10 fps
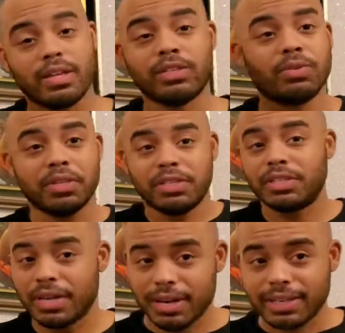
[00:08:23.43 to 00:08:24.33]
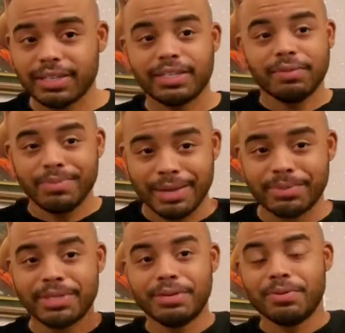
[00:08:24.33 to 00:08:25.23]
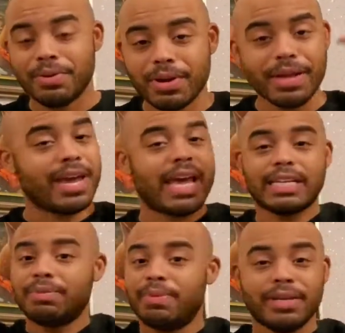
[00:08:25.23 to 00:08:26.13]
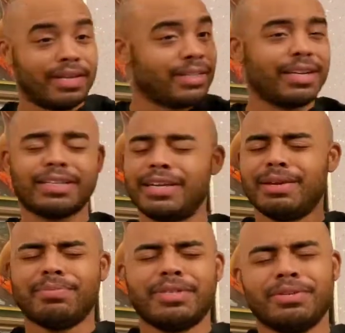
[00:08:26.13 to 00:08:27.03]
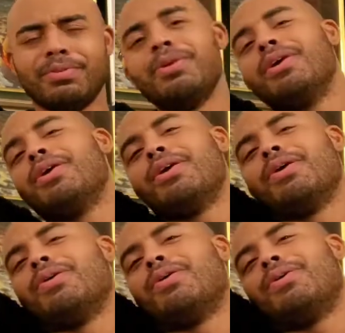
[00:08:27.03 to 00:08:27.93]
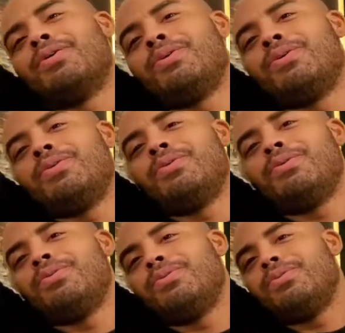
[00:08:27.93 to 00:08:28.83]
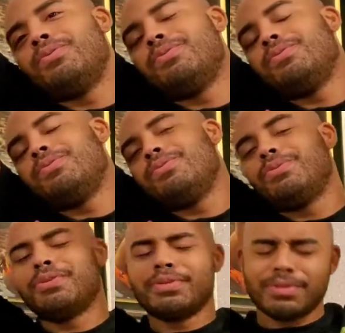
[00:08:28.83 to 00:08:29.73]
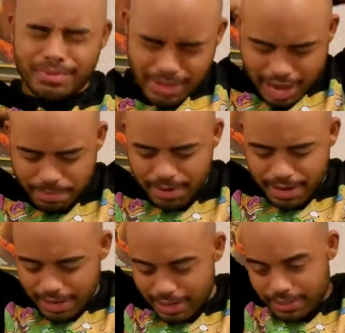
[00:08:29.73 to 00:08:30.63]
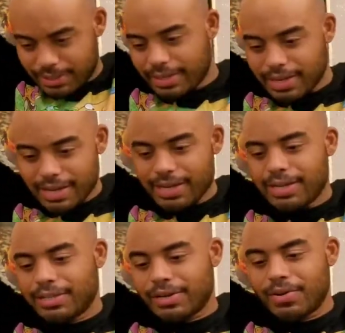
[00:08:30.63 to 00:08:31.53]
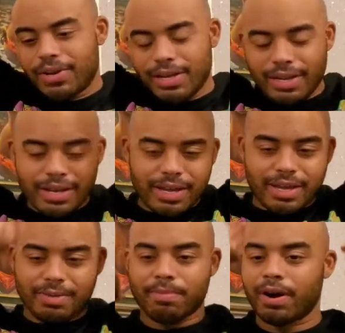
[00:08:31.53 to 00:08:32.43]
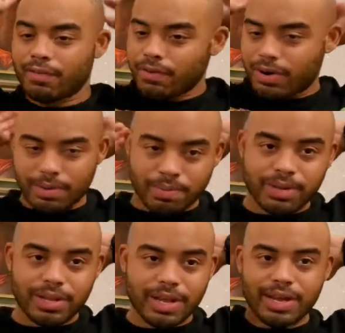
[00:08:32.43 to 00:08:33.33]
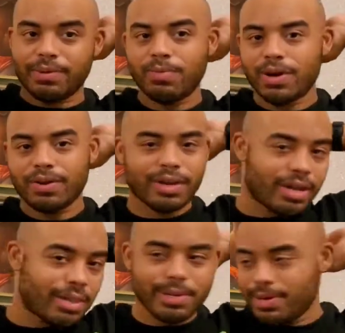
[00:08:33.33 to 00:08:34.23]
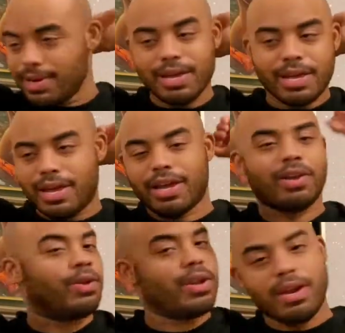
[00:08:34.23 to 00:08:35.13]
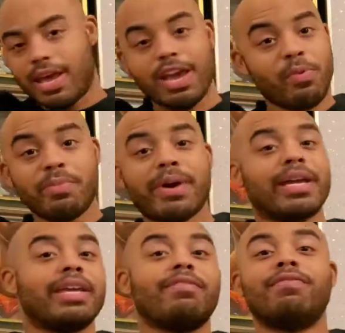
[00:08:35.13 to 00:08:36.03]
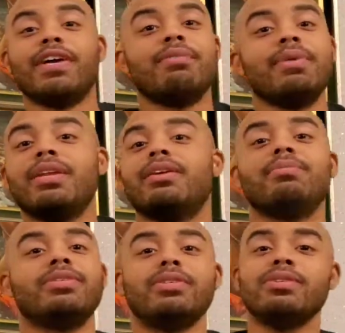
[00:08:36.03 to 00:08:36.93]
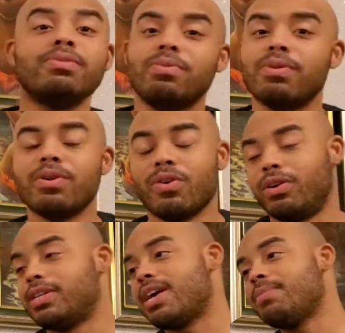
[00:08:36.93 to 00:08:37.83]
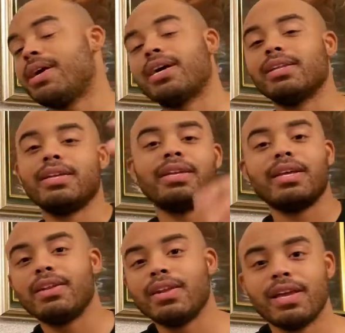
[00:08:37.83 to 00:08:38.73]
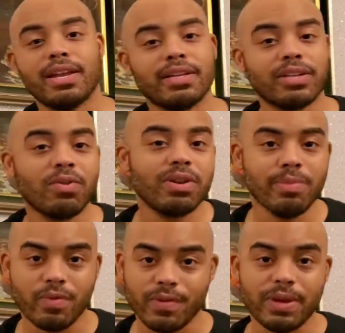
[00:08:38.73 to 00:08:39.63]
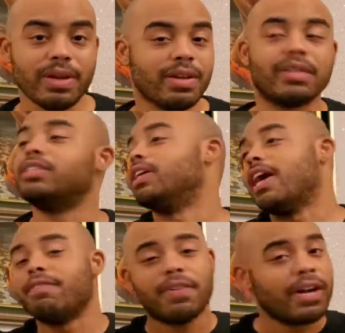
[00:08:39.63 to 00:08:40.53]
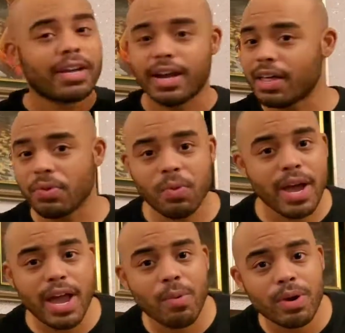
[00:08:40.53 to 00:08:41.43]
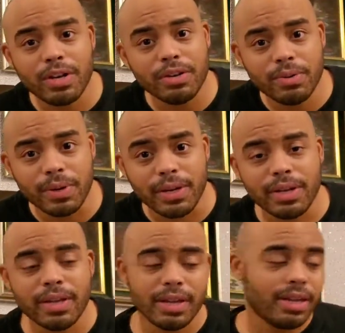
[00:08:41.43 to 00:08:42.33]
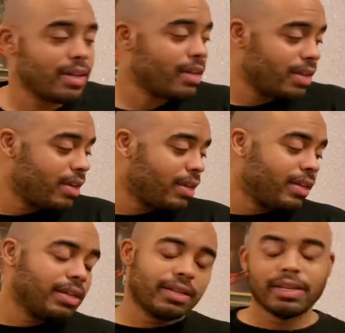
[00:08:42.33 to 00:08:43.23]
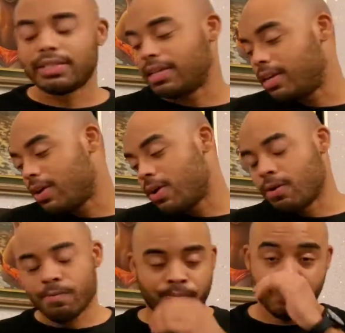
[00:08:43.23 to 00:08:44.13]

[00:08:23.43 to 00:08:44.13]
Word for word: So this is connected to the MCU. It has to be. It's connected to the MCU. Oh, happy days. Sony and Marvel are playing well together, and now we might get Venom in the MCU or Tom Holland in, in a Sony movie. Shit, I fuck it. Either way, I want to do it. Listen, y'all,